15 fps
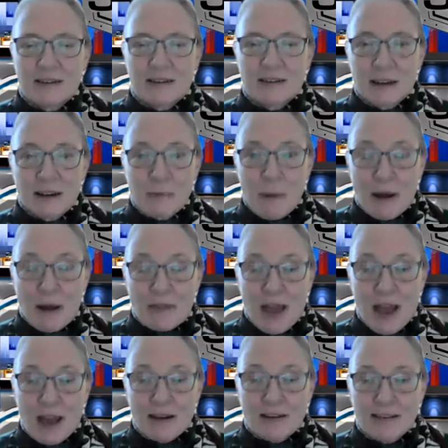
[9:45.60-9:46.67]
Think about
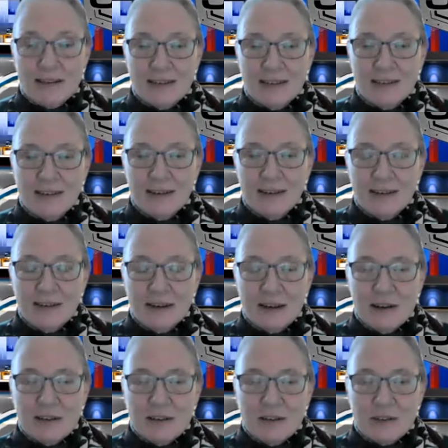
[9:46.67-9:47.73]
that.
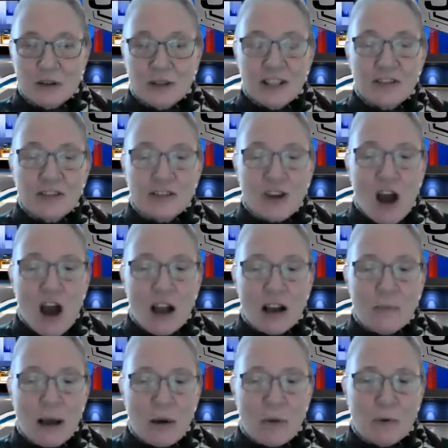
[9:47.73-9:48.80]
So let's talk
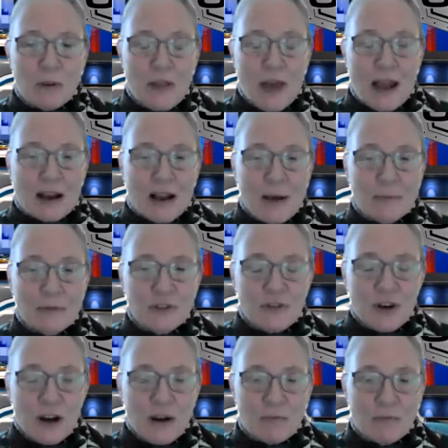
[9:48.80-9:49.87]
about where that comes
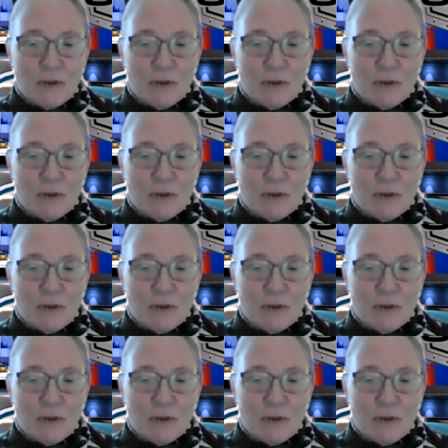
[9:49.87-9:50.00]
from.